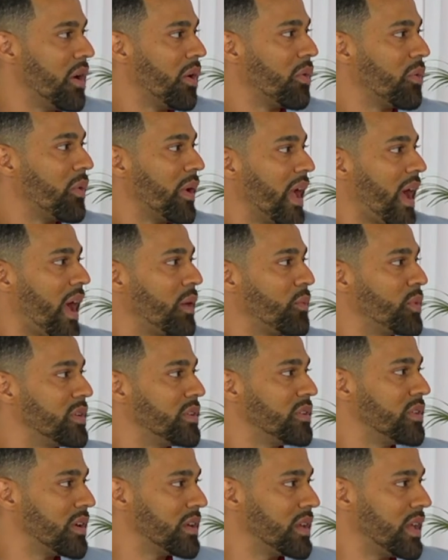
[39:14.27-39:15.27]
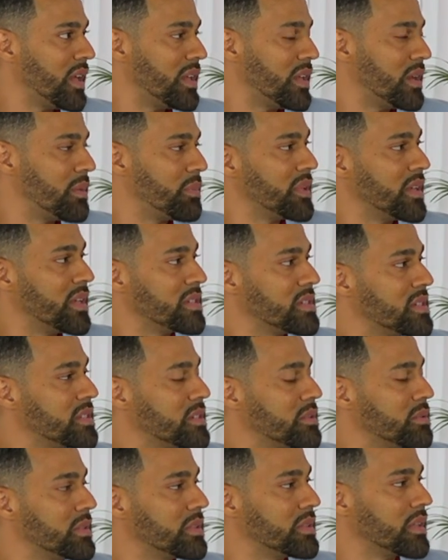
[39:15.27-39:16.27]
where I would not end up in a
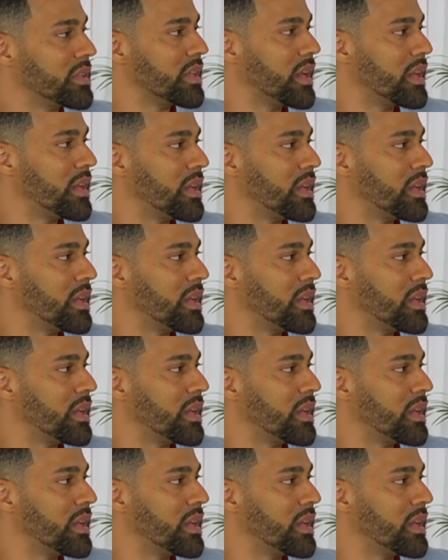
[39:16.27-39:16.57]
situation like that?